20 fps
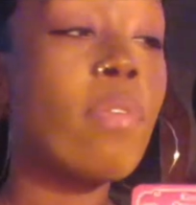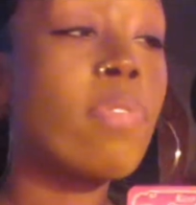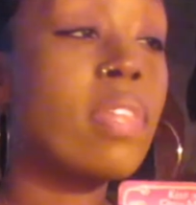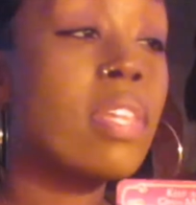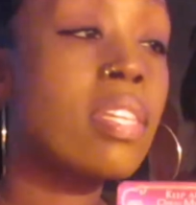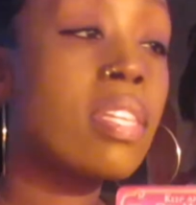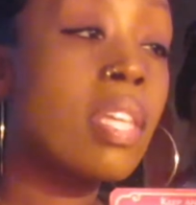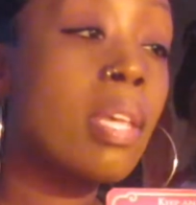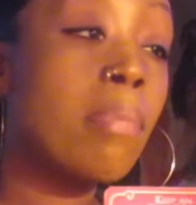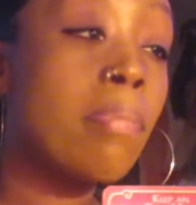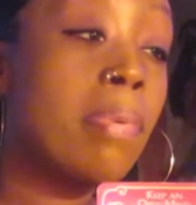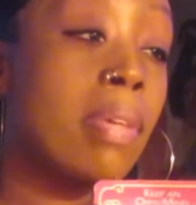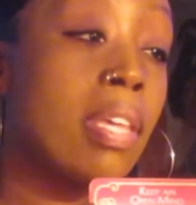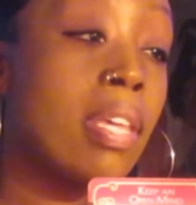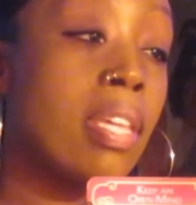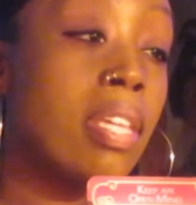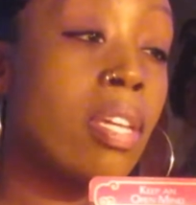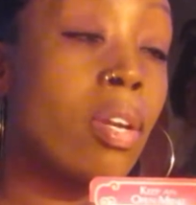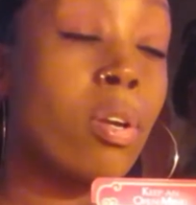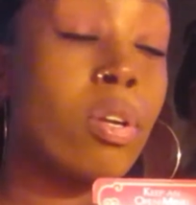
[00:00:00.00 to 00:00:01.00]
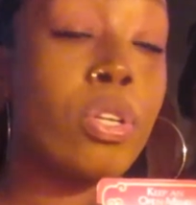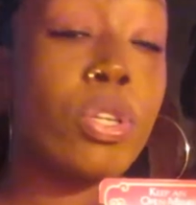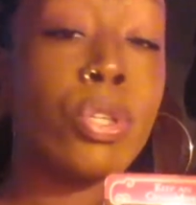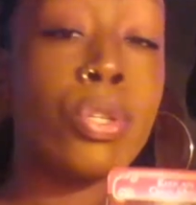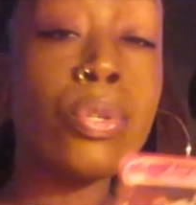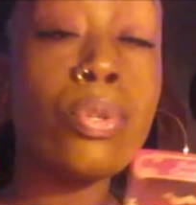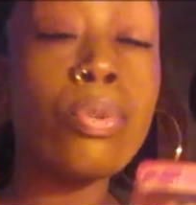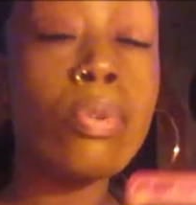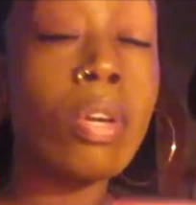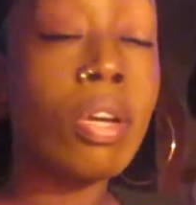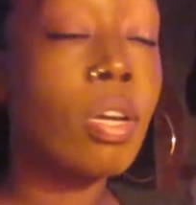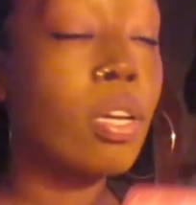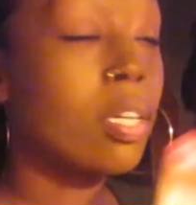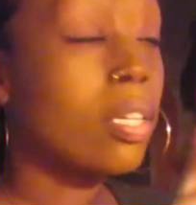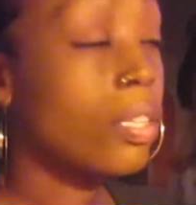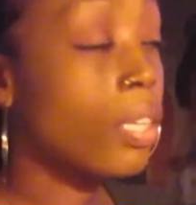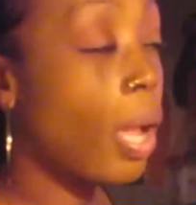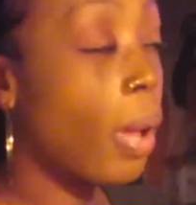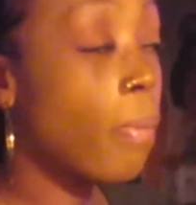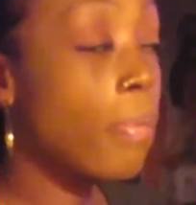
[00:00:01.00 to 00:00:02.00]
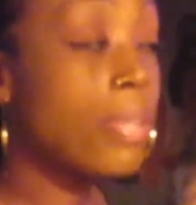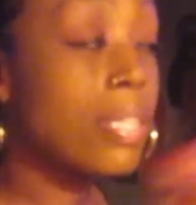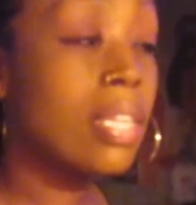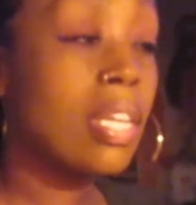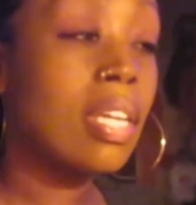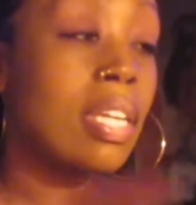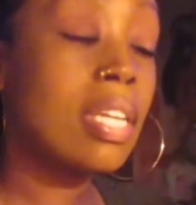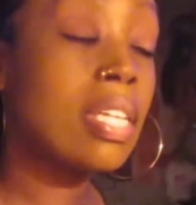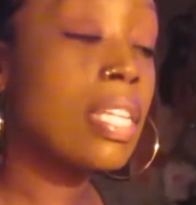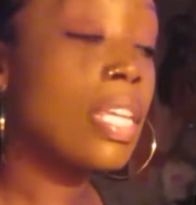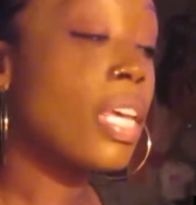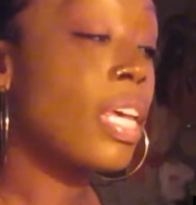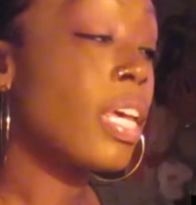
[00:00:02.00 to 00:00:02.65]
this could be I'm going to say this.